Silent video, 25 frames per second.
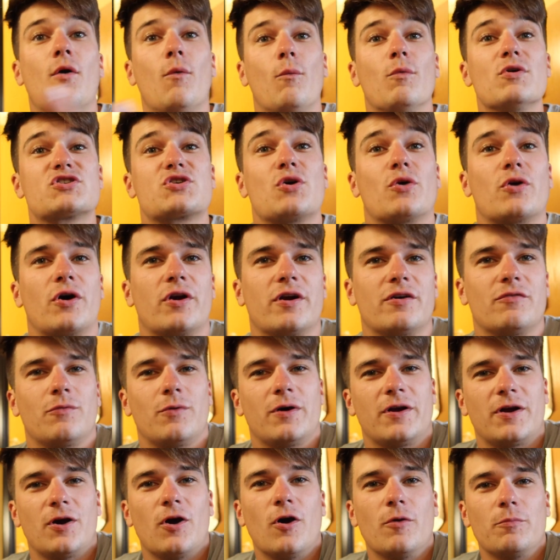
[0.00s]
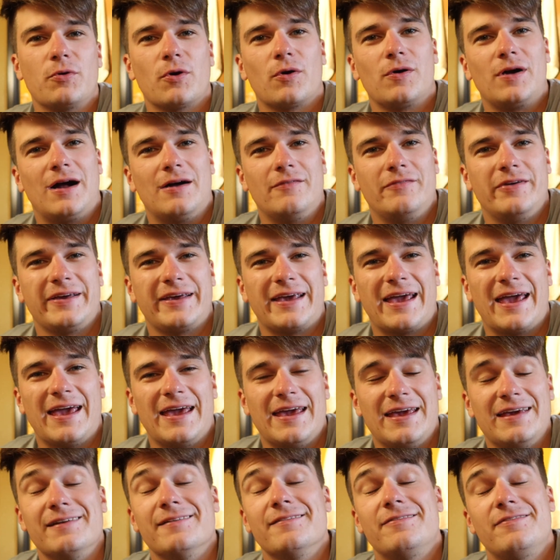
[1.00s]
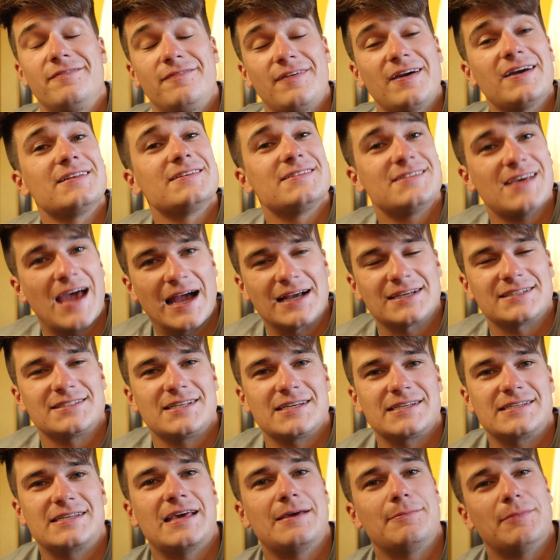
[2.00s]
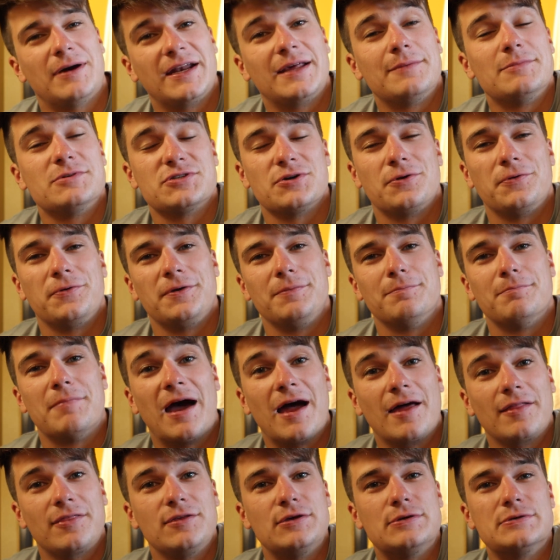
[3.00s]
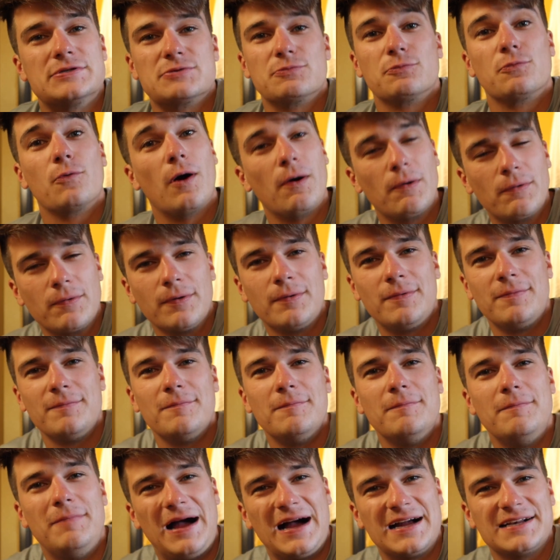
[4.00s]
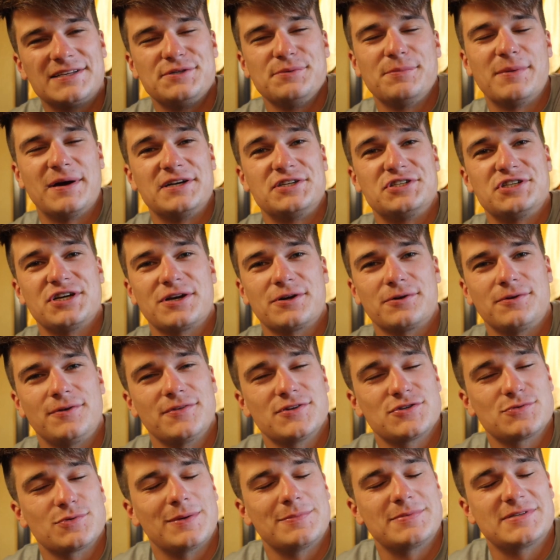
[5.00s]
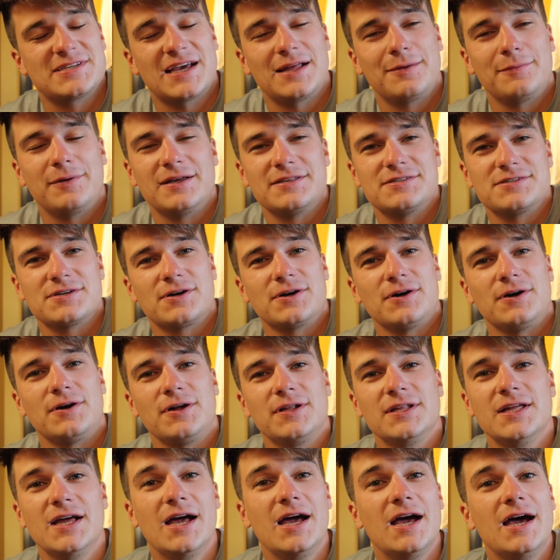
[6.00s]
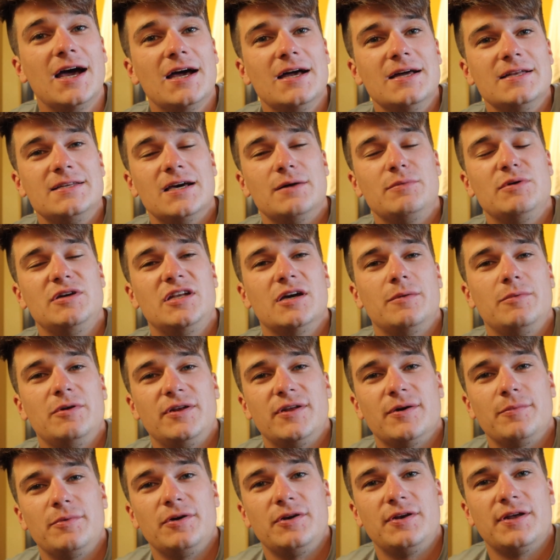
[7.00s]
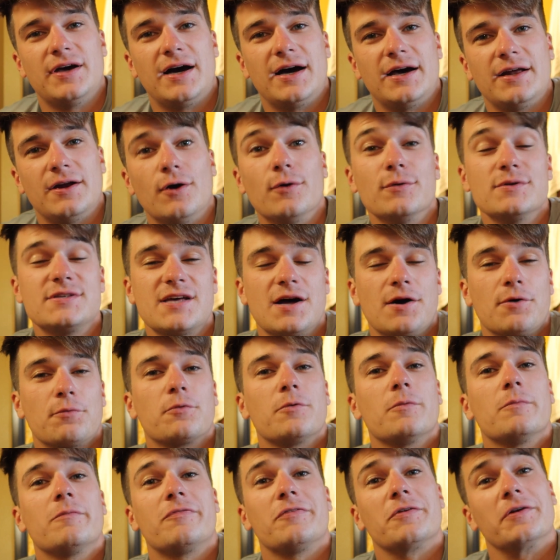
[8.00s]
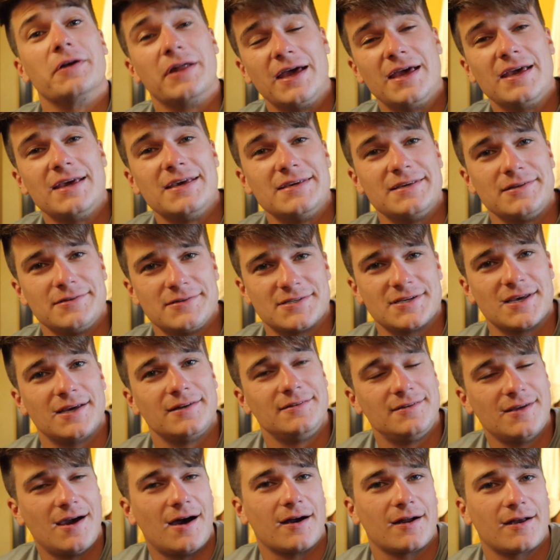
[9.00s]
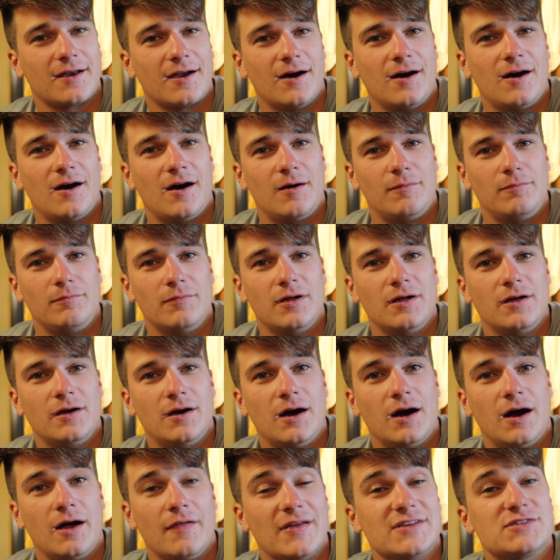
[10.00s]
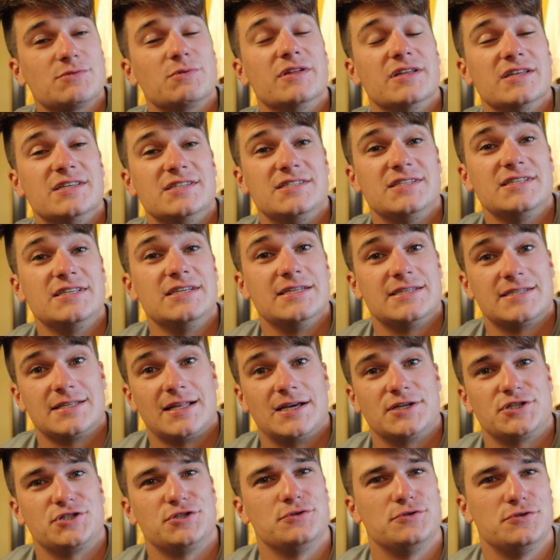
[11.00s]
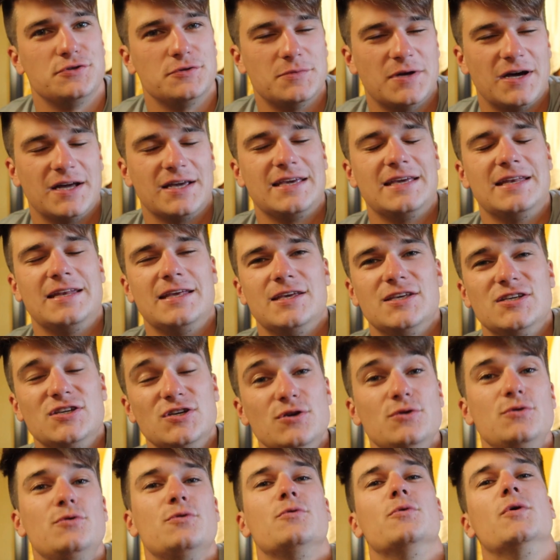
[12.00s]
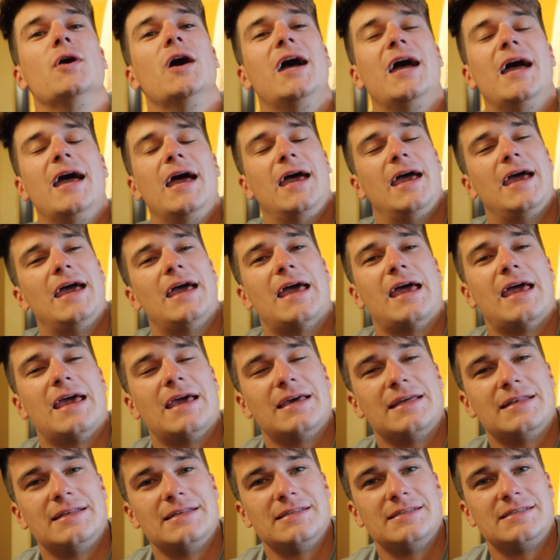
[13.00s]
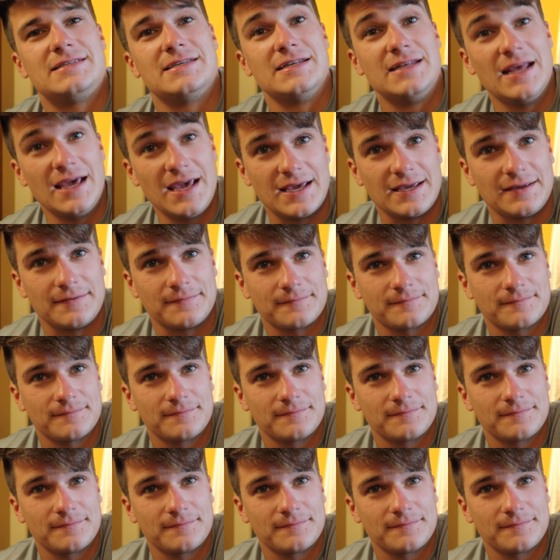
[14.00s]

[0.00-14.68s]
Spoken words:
What's going on, everyone? I hope you're all having a fantastic day. My name is Odie Matthews. Welcome back to my channel on this website we like to call www.hotelroomfordays.com. That's with a z/youtube.edu. And today,